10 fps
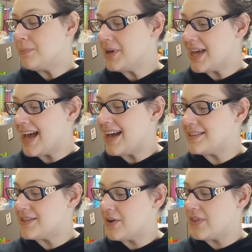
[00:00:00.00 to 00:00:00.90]
But yeah,
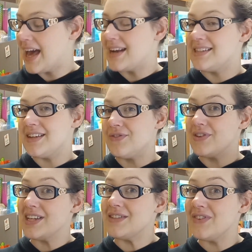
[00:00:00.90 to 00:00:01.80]
so that is it
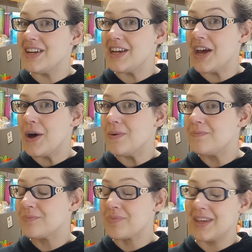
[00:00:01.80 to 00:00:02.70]
for this video.
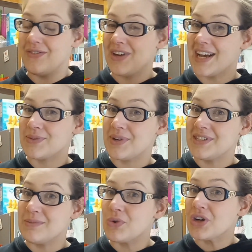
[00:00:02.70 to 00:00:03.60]
If you guys want
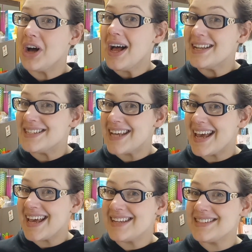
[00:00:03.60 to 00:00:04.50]
to see more
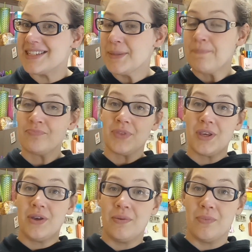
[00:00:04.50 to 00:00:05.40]
content,
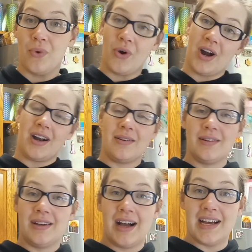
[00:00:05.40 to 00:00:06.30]

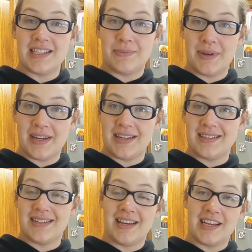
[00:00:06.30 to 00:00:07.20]
more
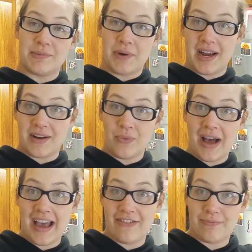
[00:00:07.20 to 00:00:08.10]
husband and
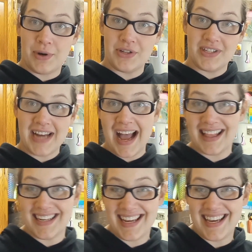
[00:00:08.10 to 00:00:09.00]
wife
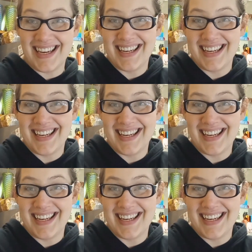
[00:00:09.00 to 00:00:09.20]
personality,